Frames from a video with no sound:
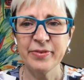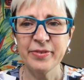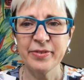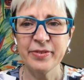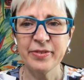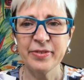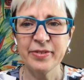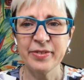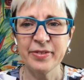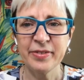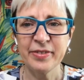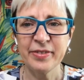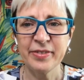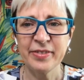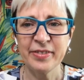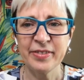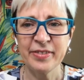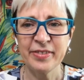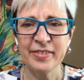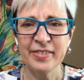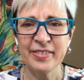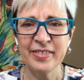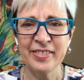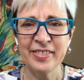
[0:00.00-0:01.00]

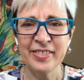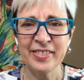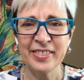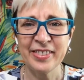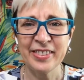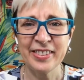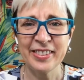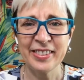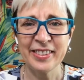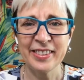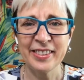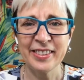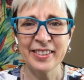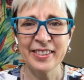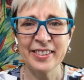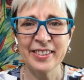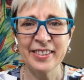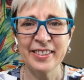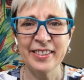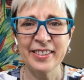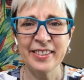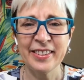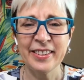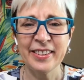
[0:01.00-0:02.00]

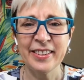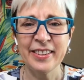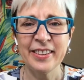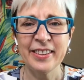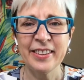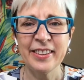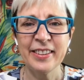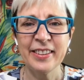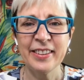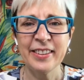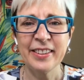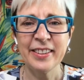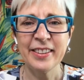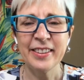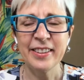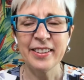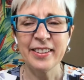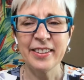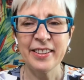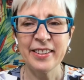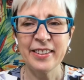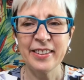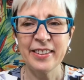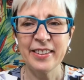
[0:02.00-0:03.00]

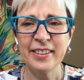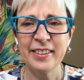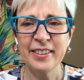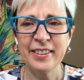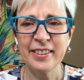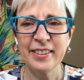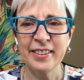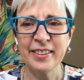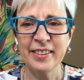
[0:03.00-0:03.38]
(silent)